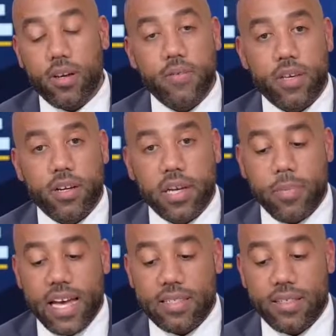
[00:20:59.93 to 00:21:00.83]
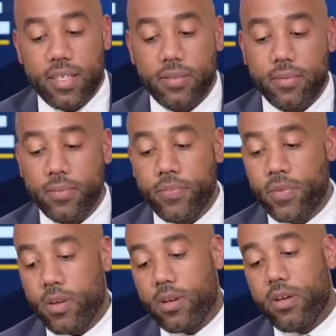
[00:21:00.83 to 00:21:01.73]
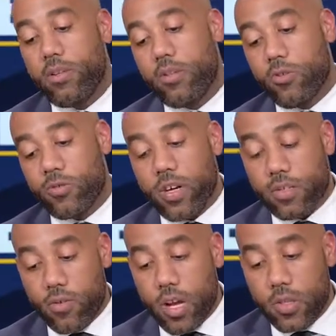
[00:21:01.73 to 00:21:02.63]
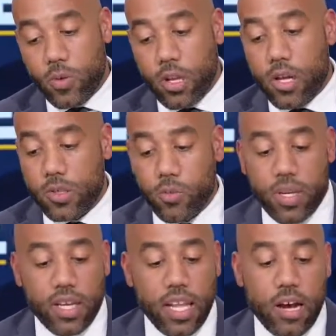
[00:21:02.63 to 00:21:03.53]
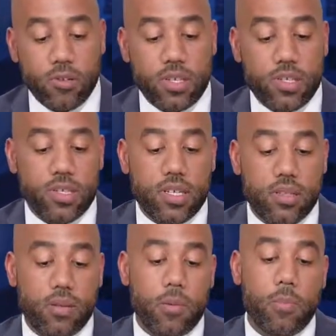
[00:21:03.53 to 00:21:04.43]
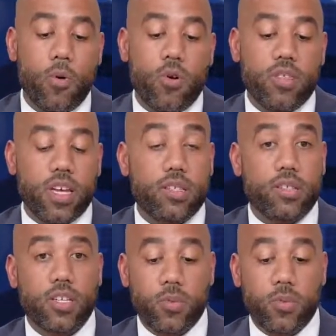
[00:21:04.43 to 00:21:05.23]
of their capacity. Those restaurants will also be allowed to seat more than 6